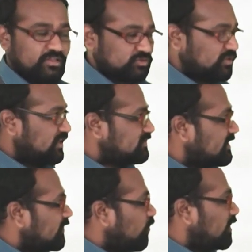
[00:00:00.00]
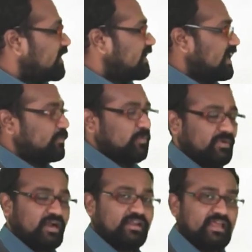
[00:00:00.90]
So these Eichhornia type of
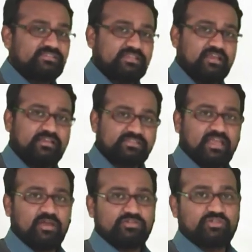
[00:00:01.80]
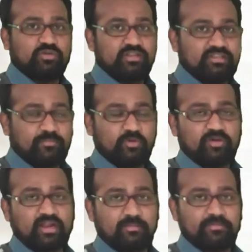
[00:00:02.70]
plant, as, as I have shown in the
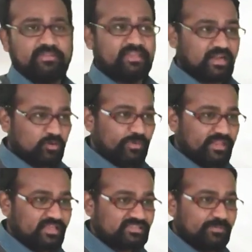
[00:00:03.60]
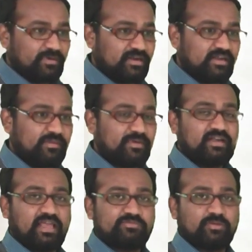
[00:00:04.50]
photograph, there are various different,
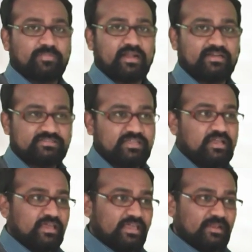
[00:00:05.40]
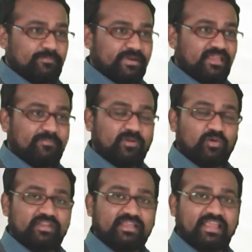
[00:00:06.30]
different types of plants in
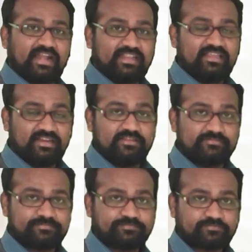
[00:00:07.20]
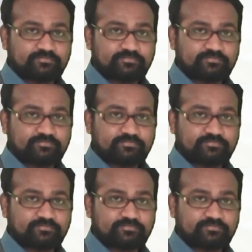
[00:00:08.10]
free-floating category.